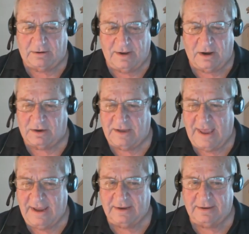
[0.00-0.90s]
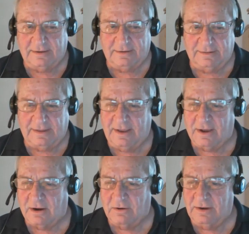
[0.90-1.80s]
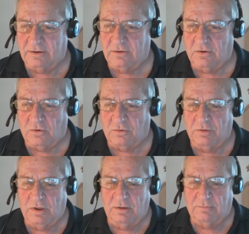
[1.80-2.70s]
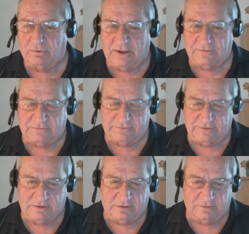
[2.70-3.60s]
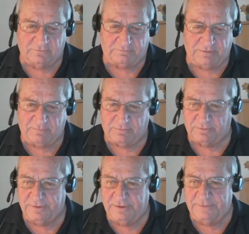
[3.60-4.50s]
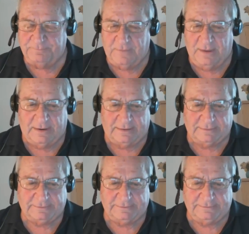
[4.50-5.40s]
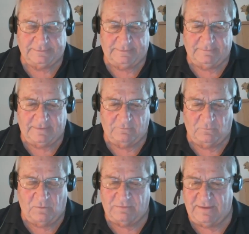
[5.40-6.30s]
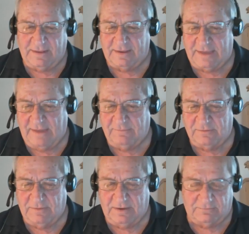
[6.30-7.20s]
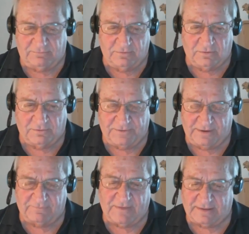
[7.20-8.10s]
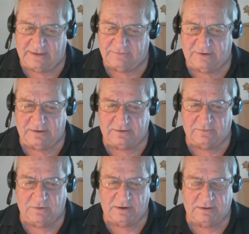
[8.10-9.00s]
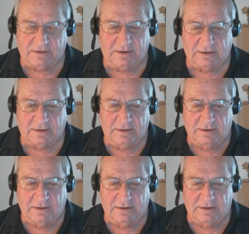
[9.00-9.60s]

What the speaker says: archaic they are in their whole processing of people. Uh, One thing that came to me through the whole thing, in fact, I said it to one of the